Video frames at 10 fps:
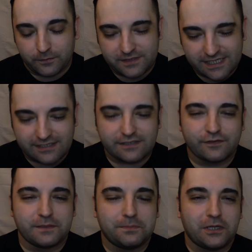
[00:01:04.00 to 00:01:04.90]
obsessive
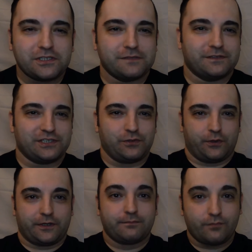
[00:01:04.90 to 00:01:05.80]
compulsive
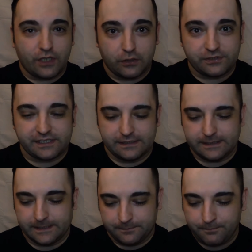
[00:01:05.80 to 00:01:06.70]
disorder,
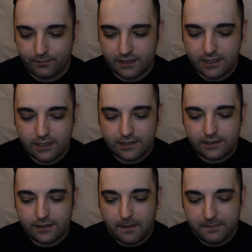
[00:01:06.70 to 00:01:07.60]
OCD,
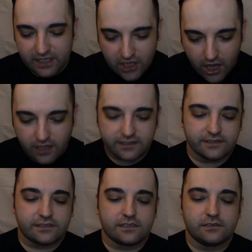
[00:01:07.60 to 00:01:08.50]

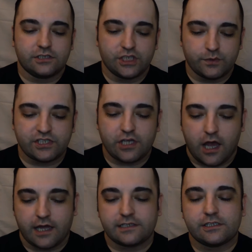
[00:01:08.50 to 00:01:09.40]
because she was
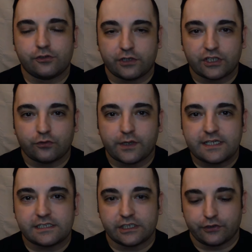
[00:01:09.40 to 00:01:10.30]
taught critical
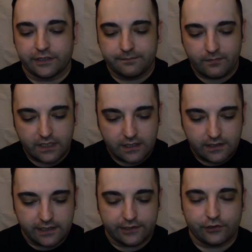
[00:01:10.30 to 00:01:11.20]
race theory
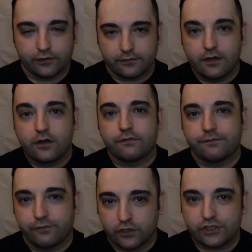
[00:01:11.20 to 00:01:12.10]
in her
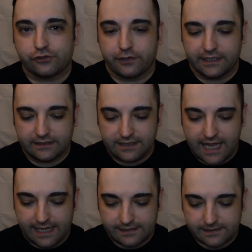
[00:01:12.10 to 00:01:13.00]
first grade
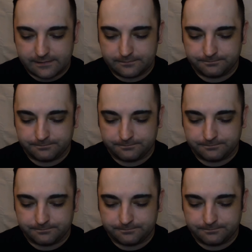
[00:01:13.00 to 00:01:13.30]
class.